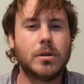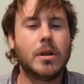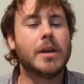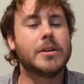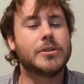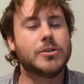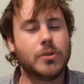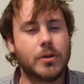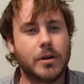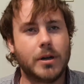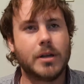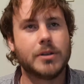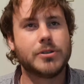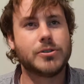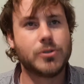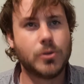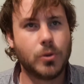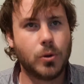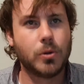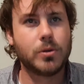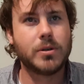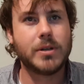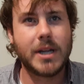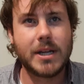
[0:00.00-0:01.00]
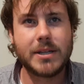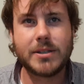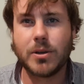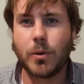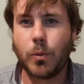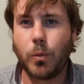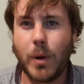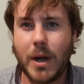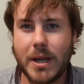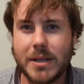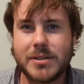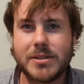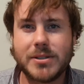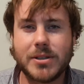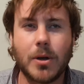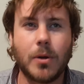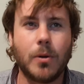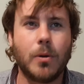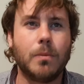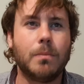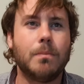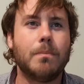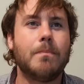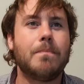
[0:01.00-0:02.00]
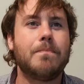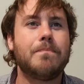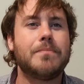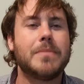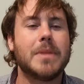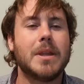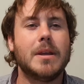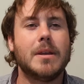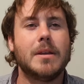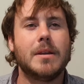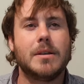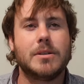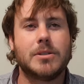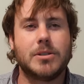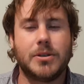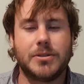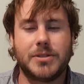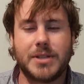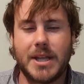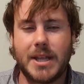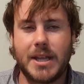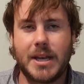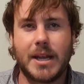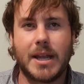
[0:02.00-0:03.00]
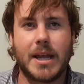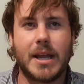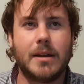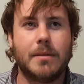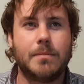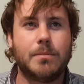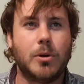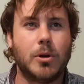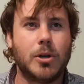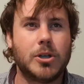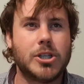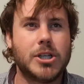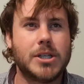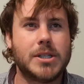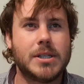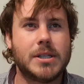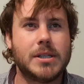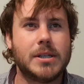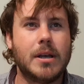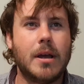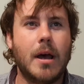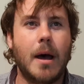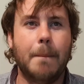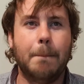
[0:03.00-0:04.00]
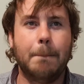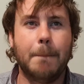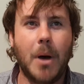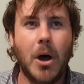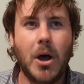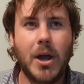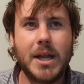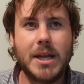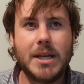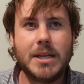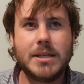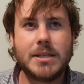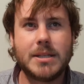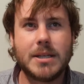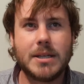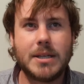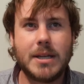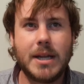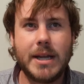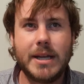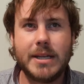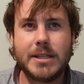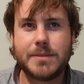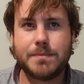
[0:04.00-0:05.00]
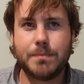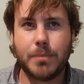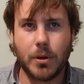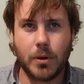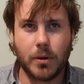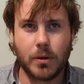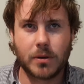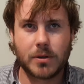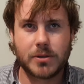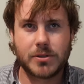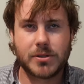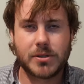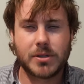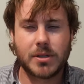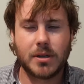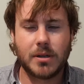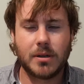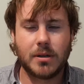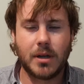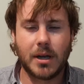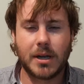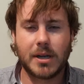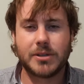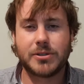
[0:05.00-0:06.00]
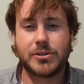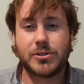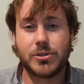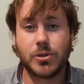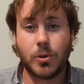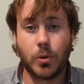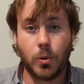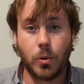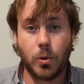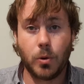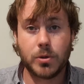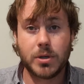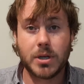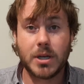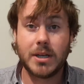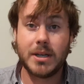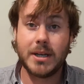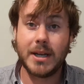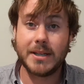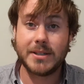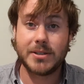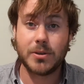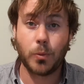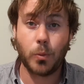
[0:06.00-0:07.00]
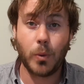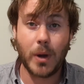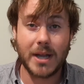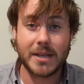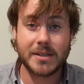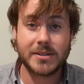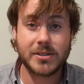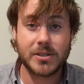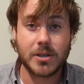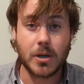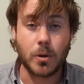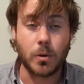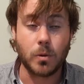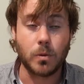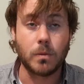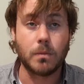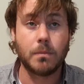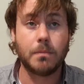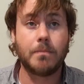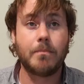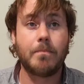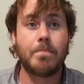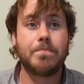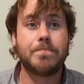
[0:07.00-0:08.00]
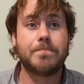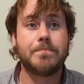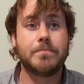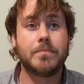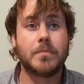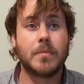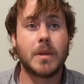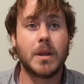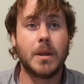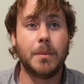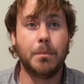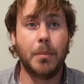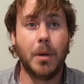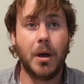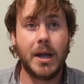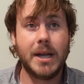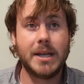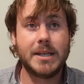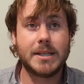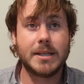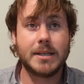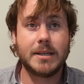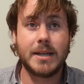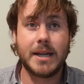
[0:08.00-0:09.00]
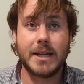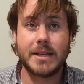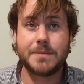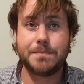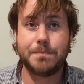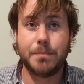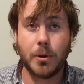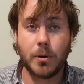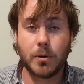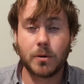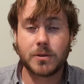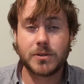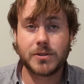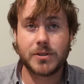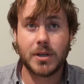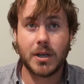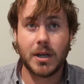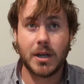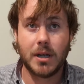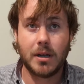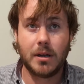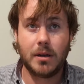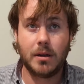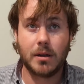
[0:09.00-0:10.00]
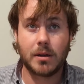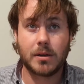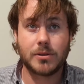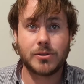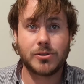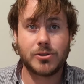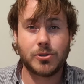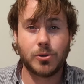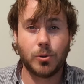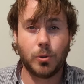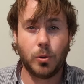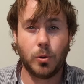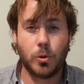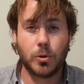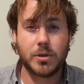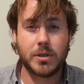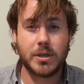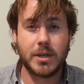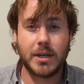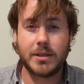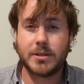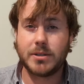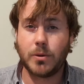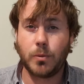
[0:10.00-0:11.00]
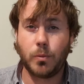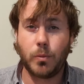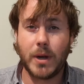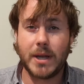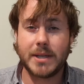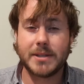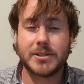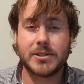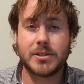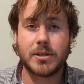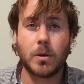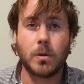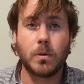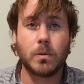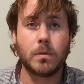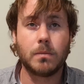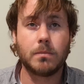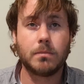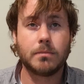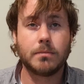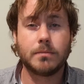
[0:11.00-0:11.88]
A sword needs a whetstone. So I'll say it again, apologies. "A mind needs books like a sword needs a whetstone. A mind needs books like a sword needs a whetstone."